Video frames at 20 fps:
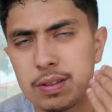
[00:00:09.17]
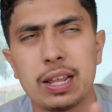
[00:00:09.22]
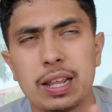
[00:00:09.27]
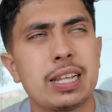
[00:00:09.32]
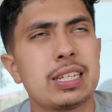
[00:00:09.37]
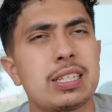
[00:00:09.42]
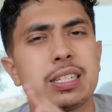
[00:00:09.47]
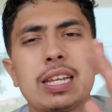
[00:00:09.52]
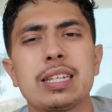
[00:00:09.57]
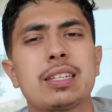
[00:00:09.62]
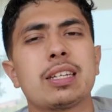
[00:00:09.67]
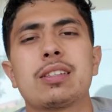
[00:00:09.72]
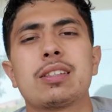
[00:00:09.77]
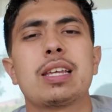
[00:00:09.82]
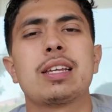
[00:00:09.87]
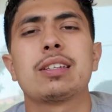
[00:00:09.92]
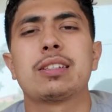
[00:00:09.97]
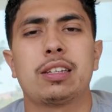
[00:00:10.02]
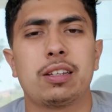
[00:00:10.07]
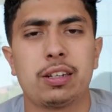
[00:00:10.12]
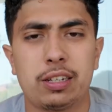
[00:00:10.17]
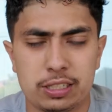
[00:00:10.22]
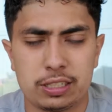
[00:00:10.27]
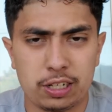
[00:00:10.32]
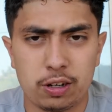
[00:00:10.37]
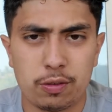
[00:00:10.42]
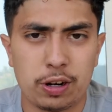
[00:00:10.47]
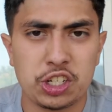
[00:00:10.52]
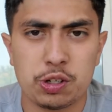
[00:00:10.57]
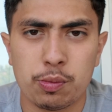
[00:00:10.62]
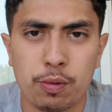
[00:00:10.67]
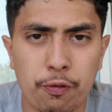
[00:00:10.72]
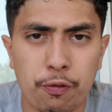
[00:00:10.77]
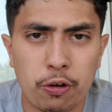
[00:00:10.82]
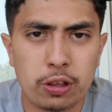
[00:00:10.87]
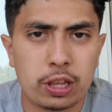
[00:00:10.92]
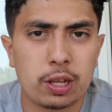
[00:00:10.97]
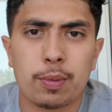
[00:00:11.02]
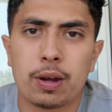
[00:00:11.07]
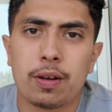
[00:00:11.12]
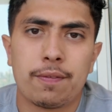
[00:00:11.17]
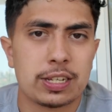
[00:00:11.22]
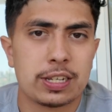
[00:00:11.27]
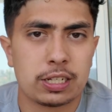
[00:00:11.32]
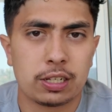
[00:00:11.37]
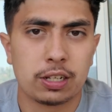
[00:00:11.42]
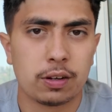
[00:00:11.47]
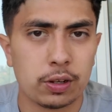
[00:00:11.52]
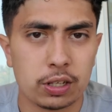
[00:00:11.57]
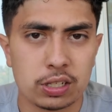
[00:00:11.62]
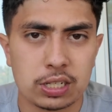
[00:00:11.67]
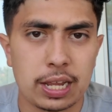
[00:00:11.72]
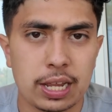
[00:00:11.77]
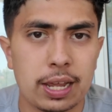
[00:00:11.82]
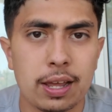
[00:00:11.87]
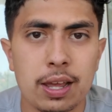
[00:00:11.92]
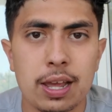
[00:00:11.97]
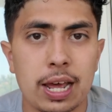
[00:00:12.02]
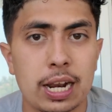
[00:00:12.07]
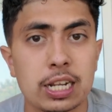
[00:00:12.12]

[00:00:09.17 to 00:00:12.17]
at least take things into consideration before you think about investing in real estate.